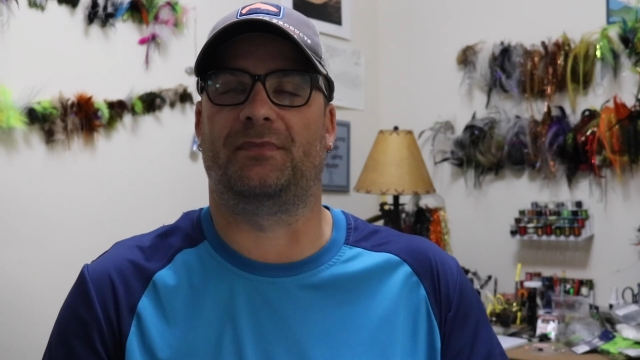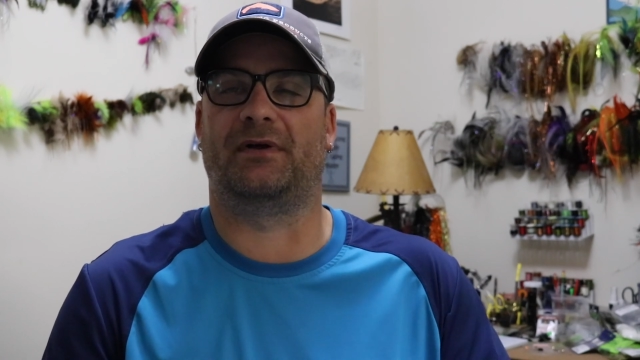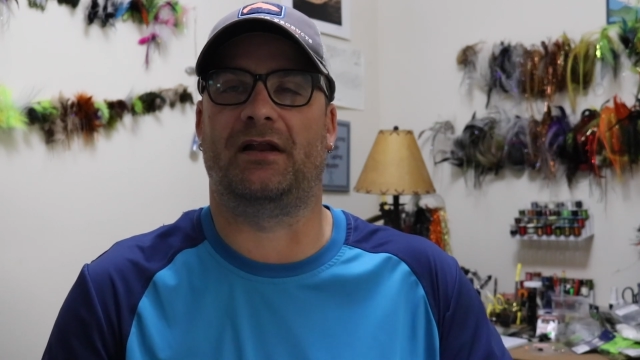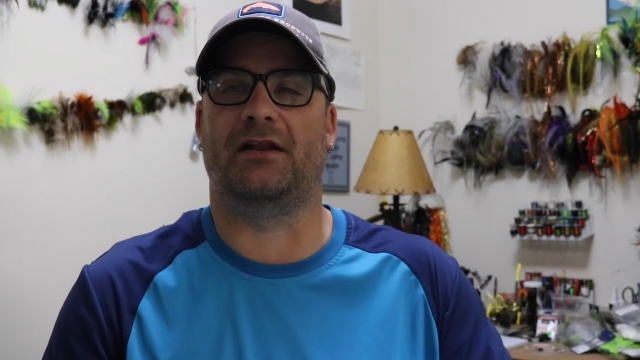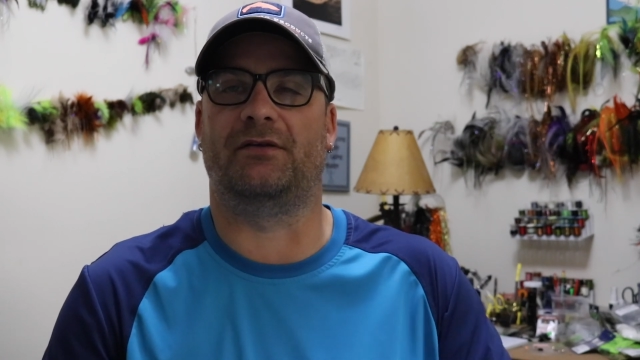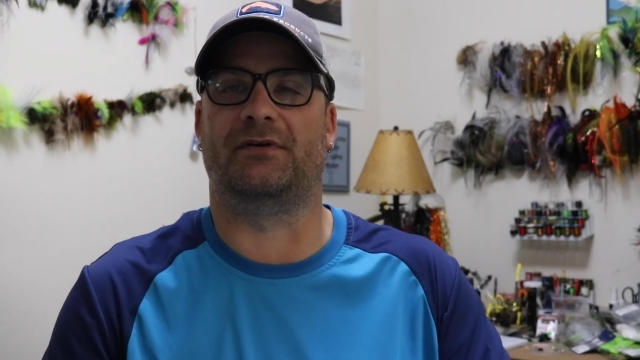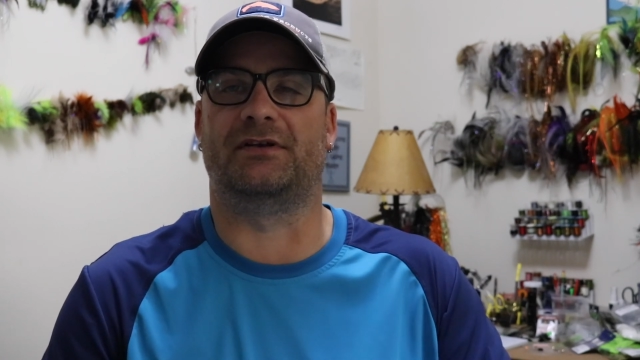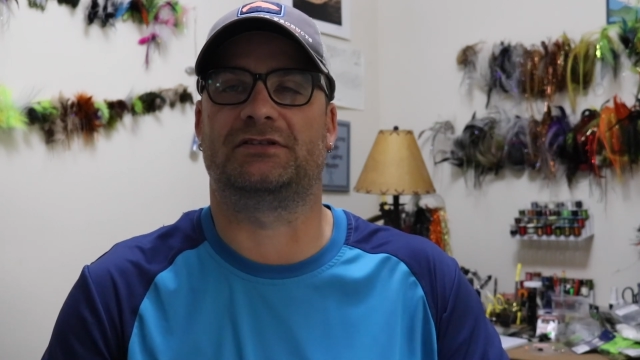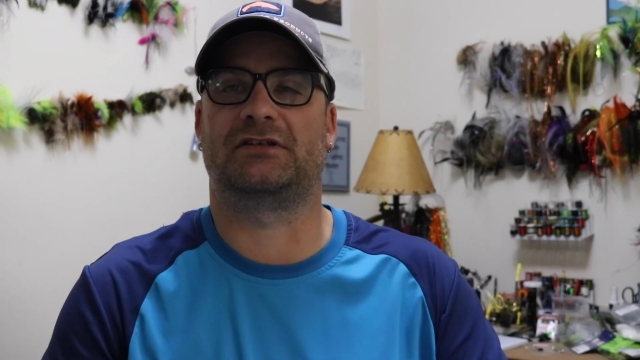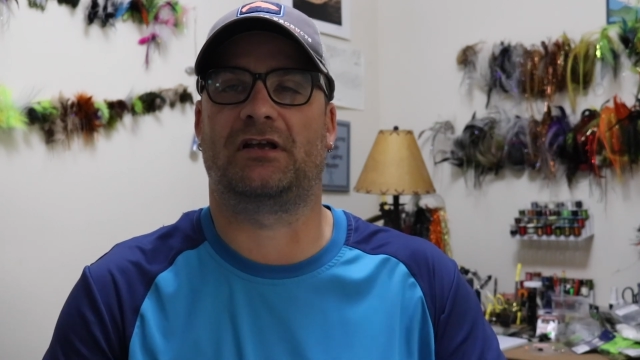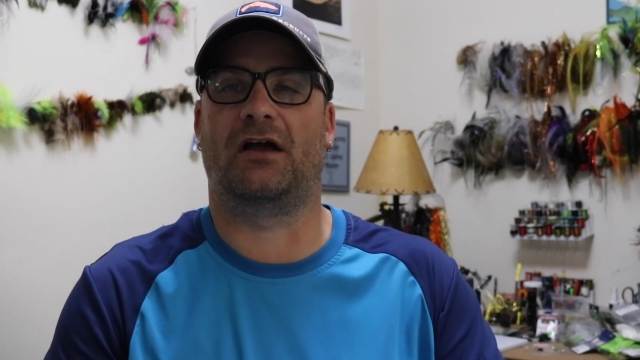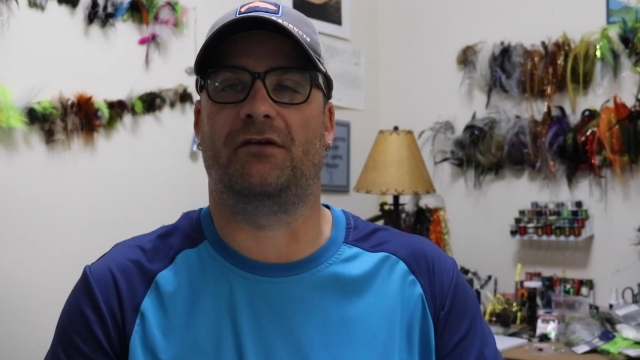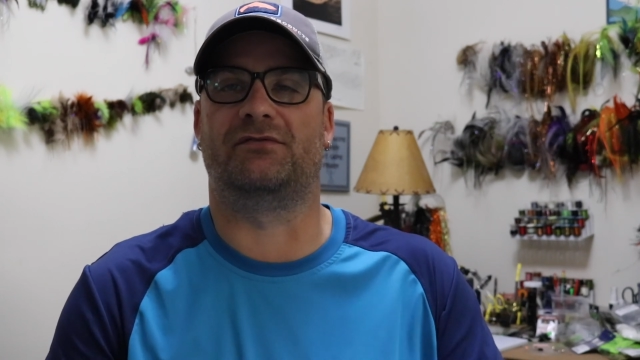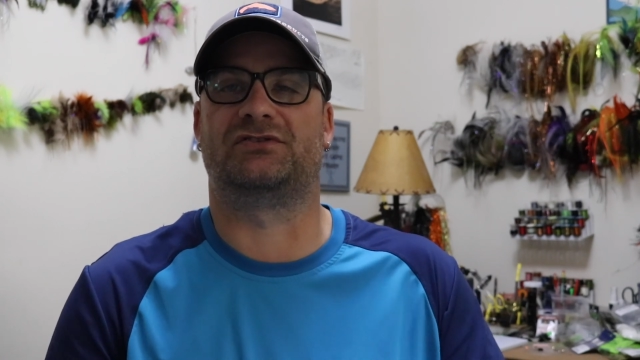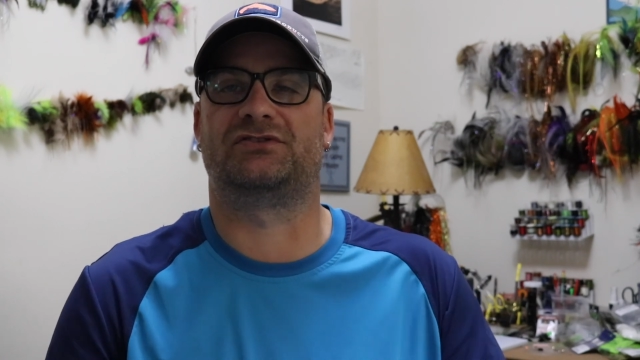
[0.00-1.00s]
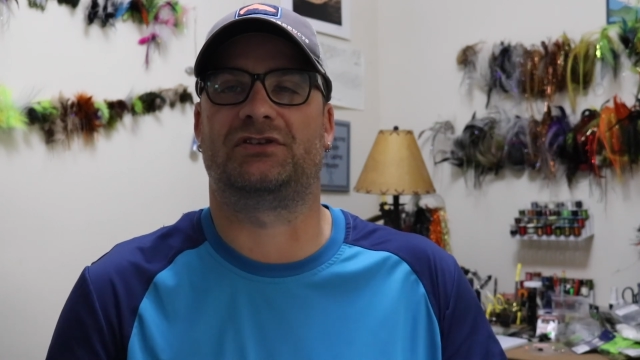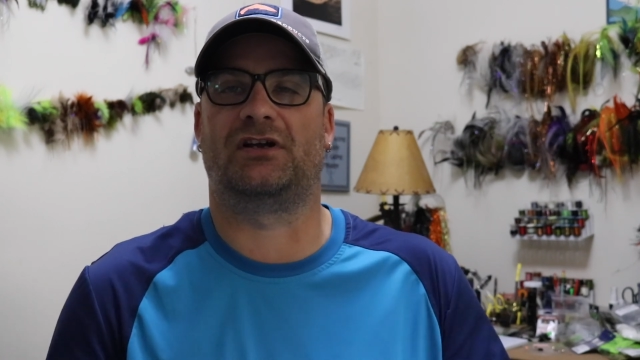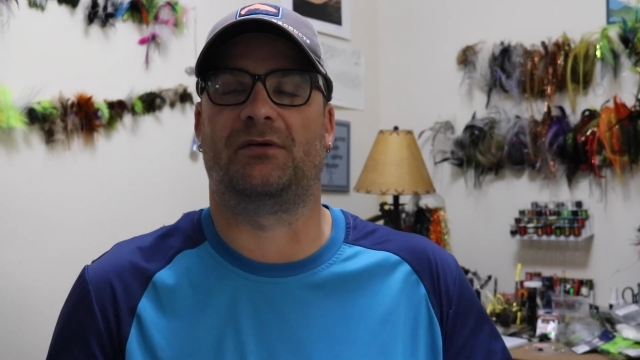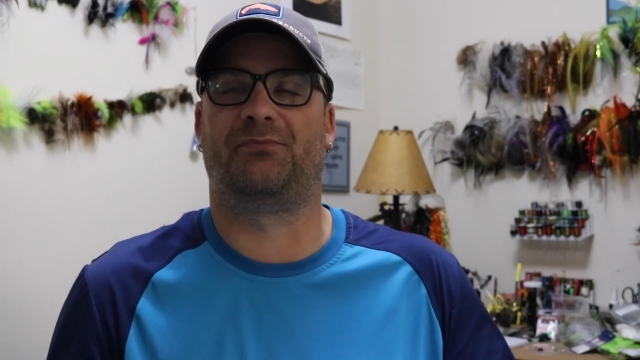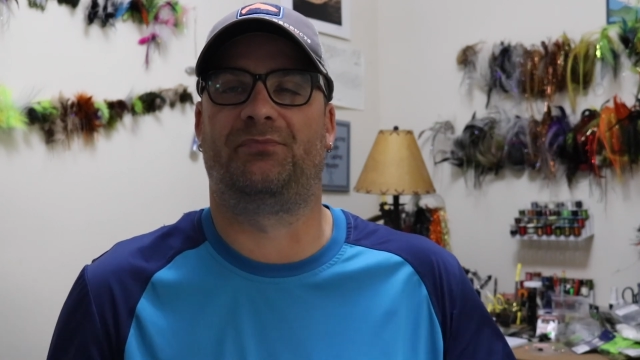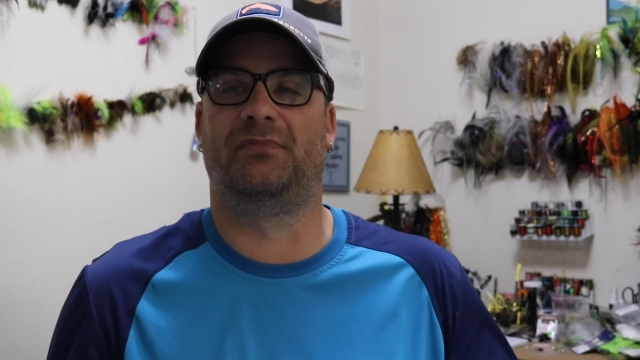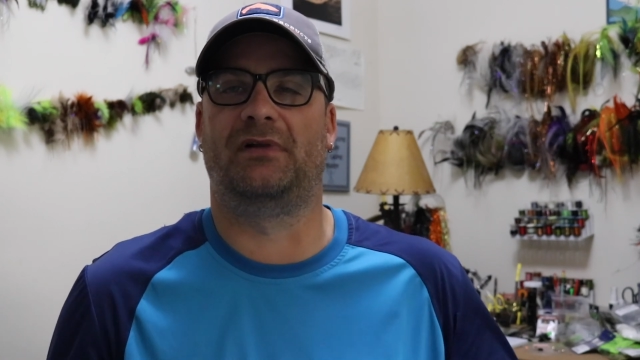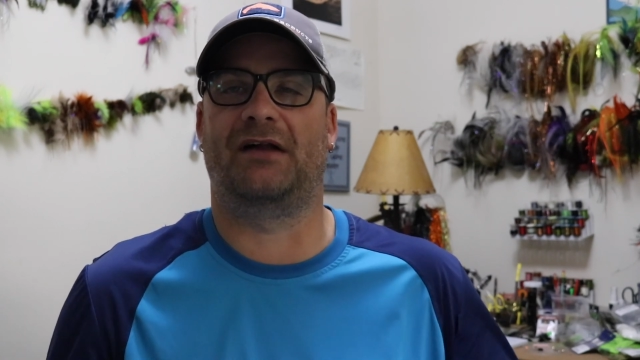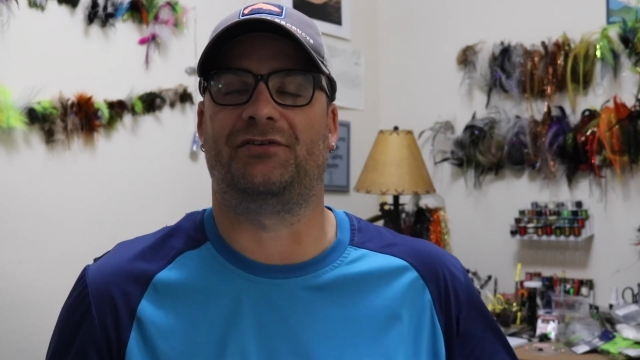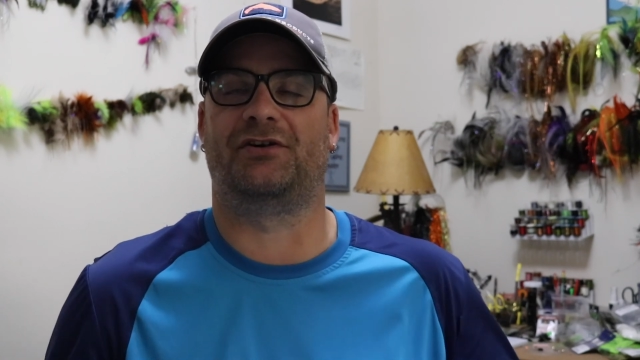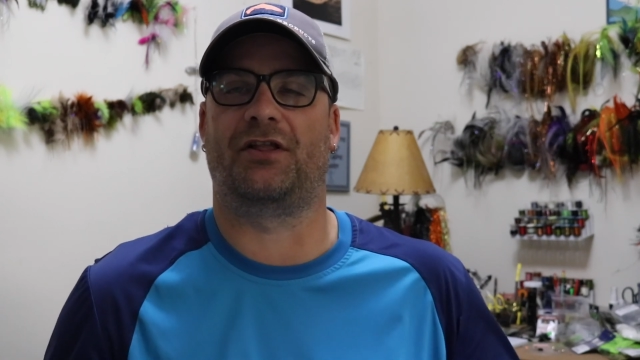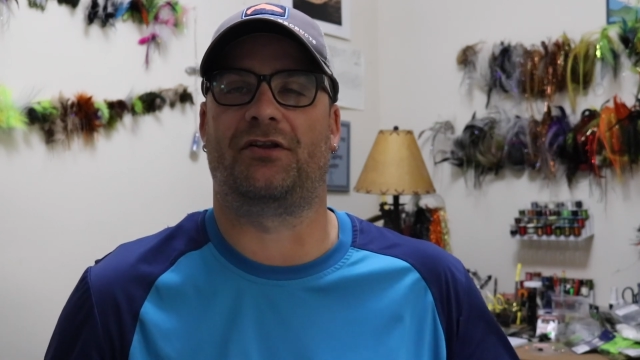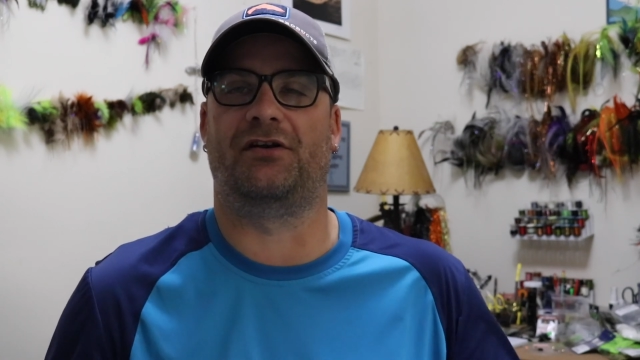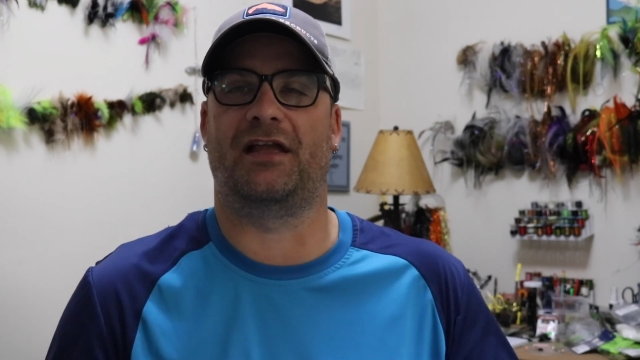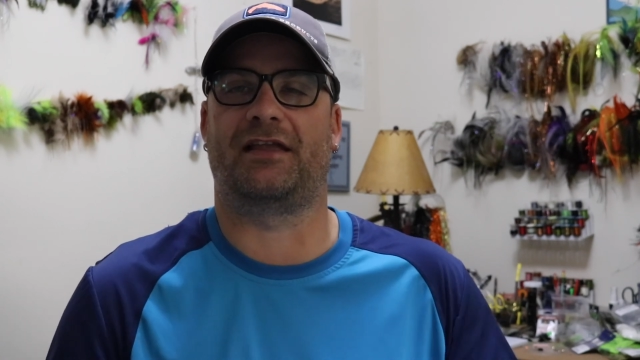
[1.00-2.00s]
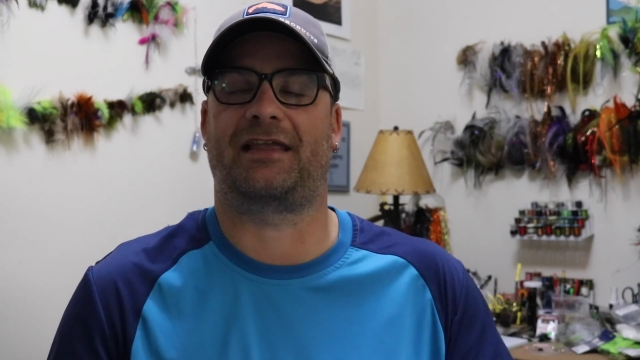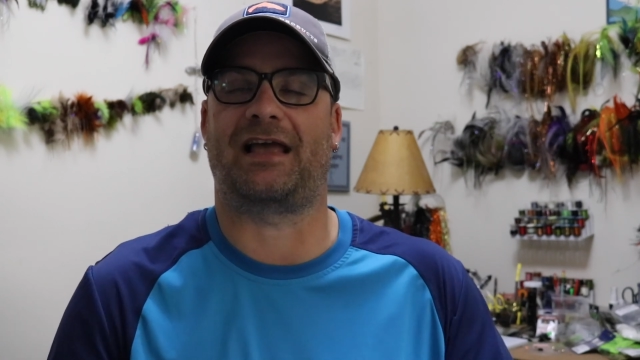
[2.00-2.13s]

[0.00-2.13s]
But anyways, I was after the other day